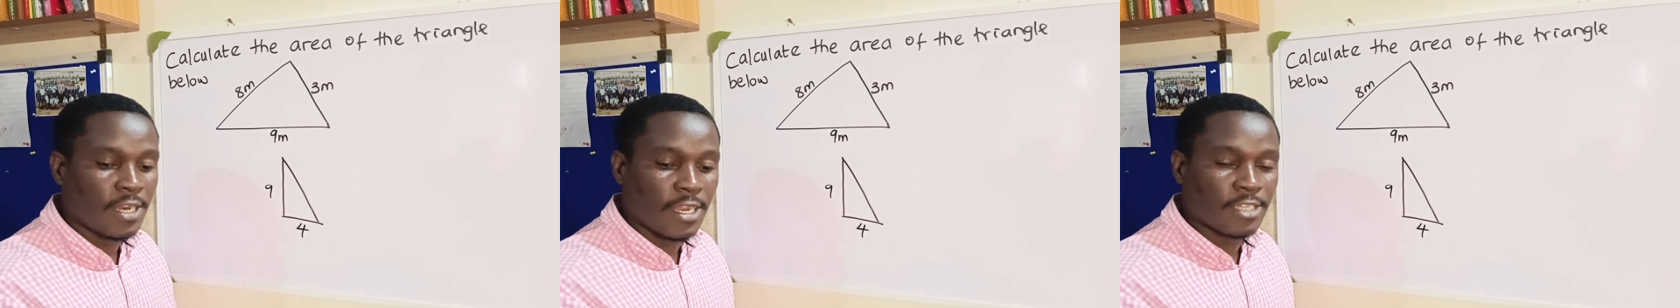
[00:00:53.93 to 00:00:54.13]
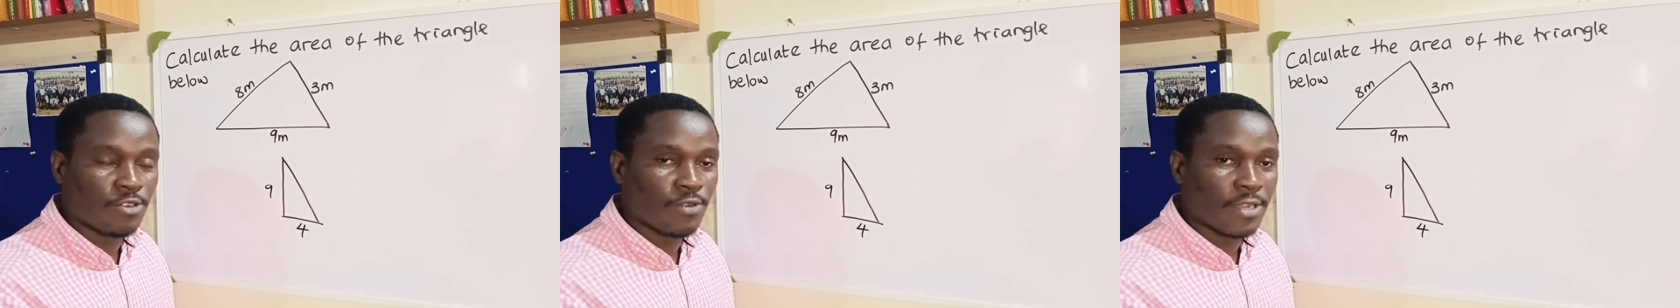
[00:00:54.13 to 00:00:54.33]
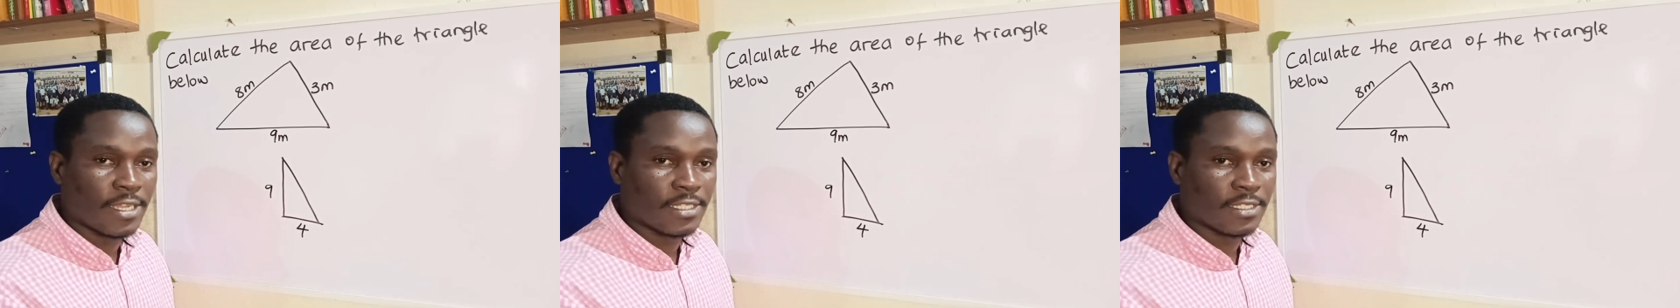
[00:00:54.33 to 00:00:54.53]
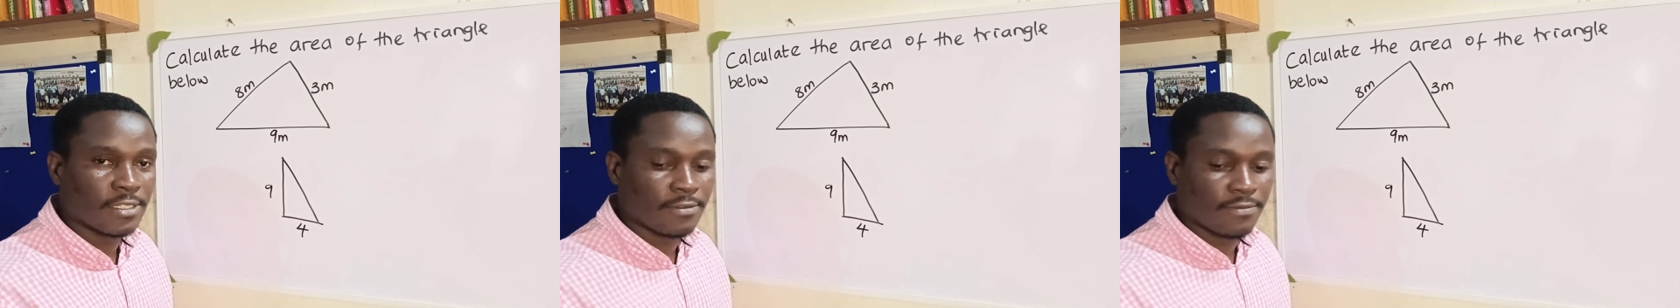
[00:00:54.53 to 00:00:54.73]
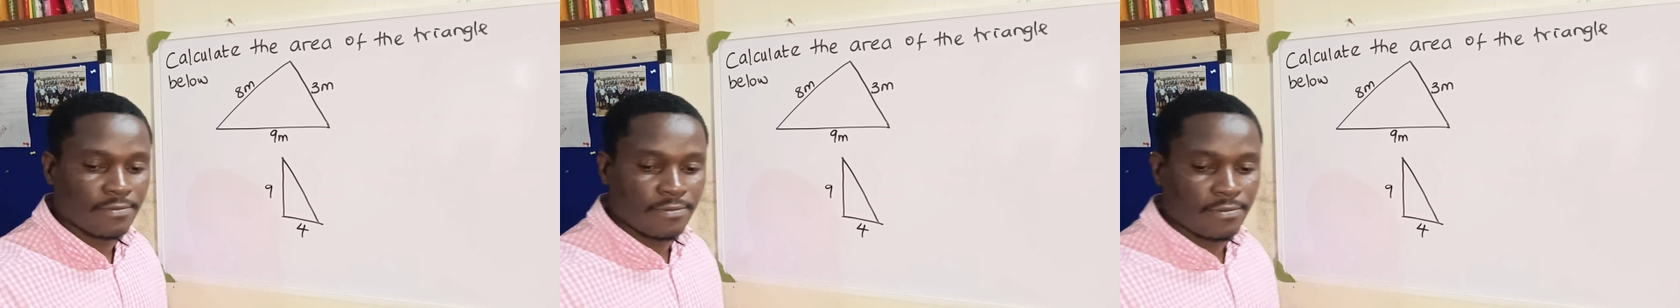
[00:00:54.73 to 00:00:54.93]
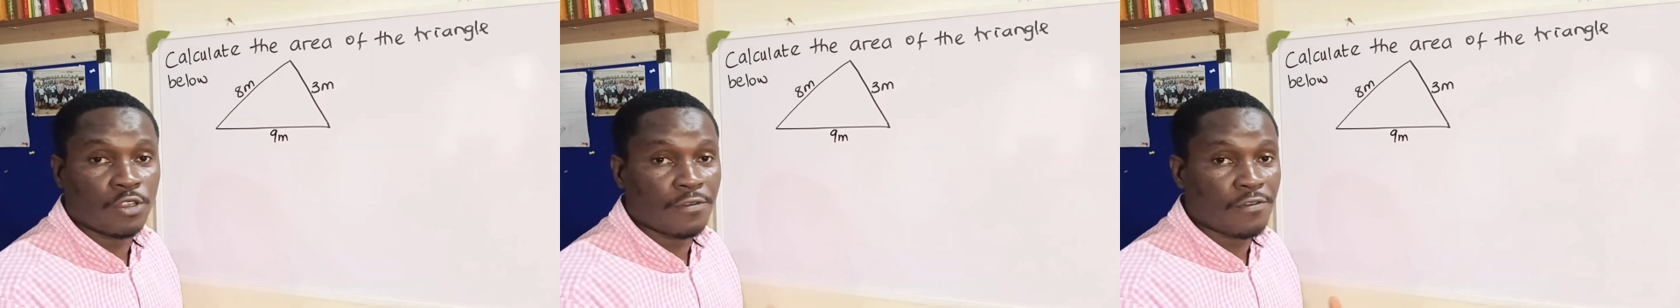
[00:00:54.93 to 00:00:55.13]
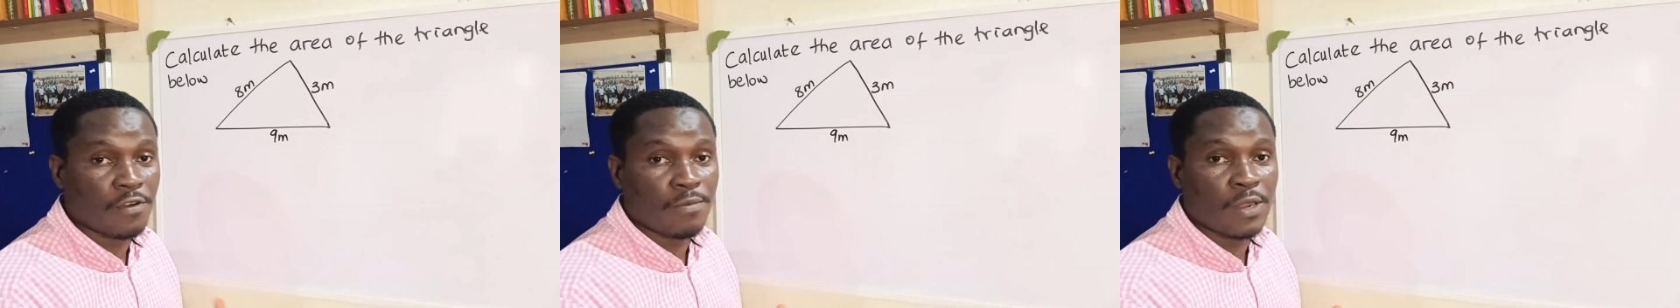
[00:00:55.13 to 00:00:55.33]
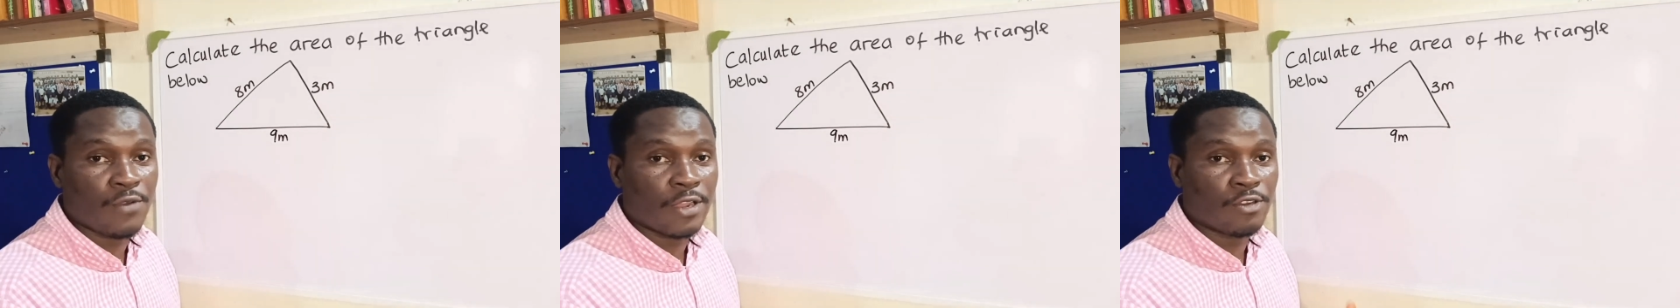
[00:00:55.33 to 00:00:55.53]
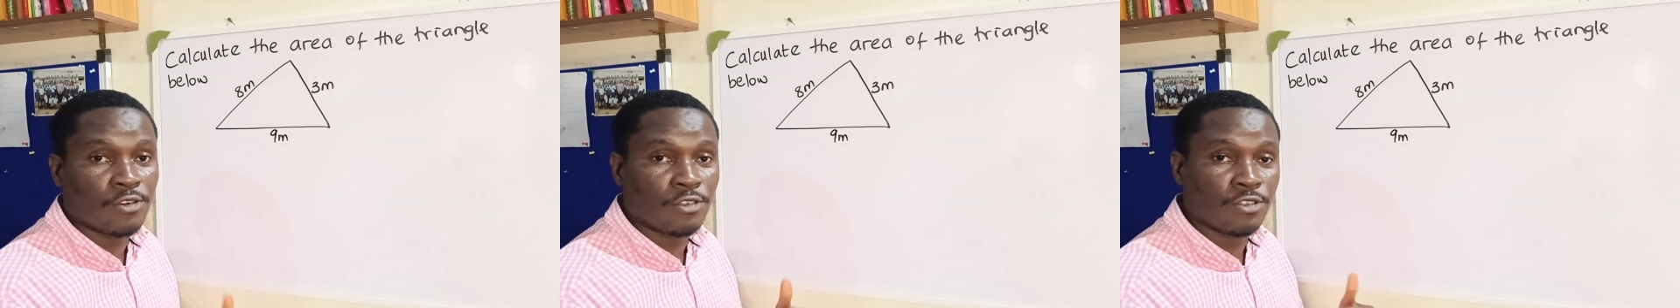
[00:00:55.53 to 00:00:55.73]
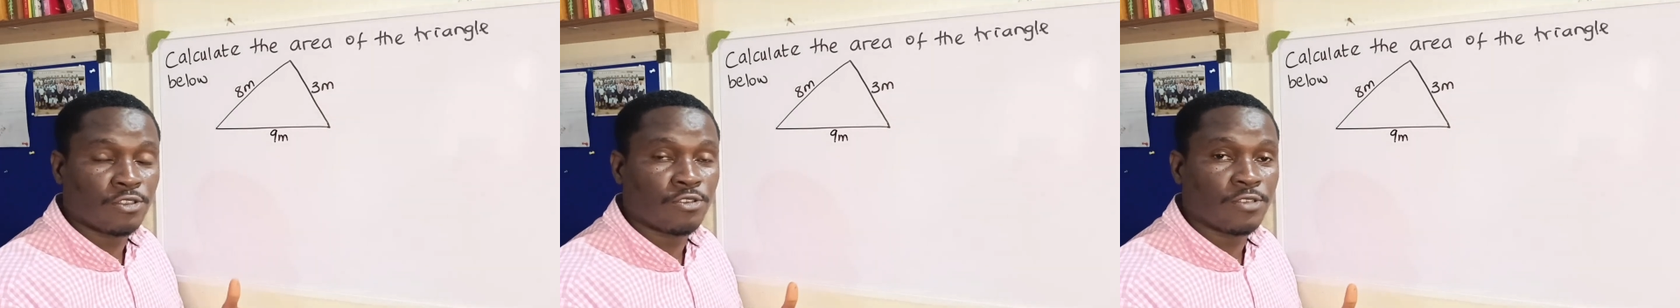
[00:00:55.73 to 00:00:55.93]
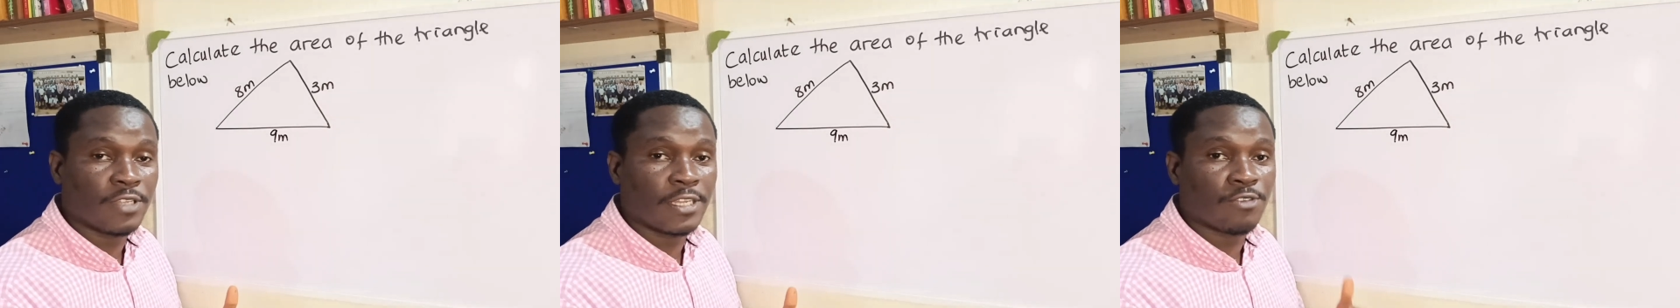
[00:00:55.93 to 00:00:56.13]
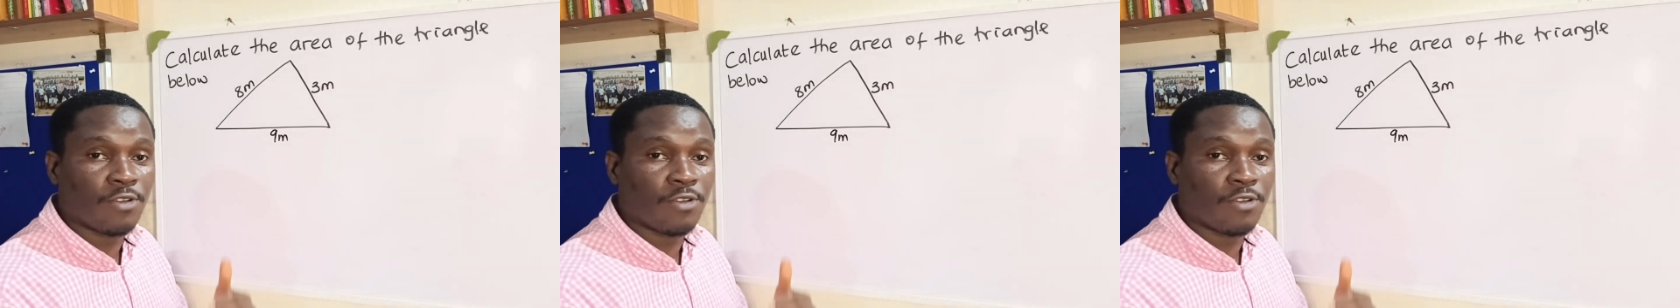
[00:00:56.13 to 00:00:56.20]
Let's look at it. So the formula we're going to use today